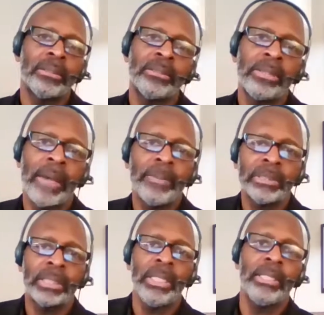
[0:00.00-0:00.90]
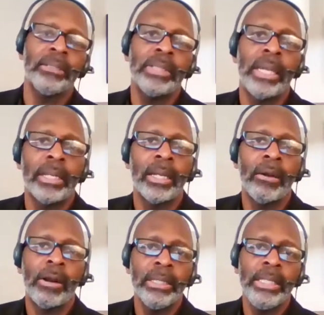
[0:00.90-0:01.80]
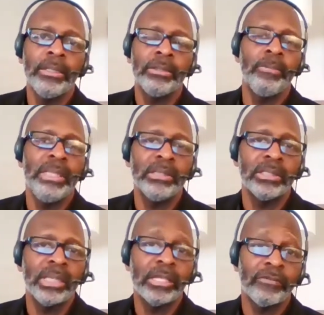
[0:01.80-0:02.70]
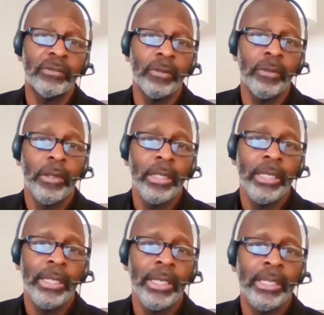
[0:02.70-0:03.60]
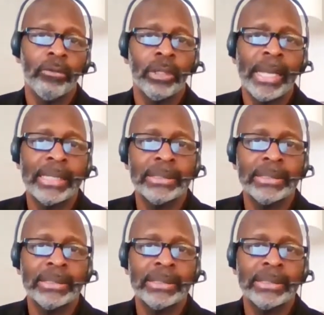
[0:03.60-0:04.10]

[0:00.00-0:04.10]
type of skills that are needed to be successful in the classes.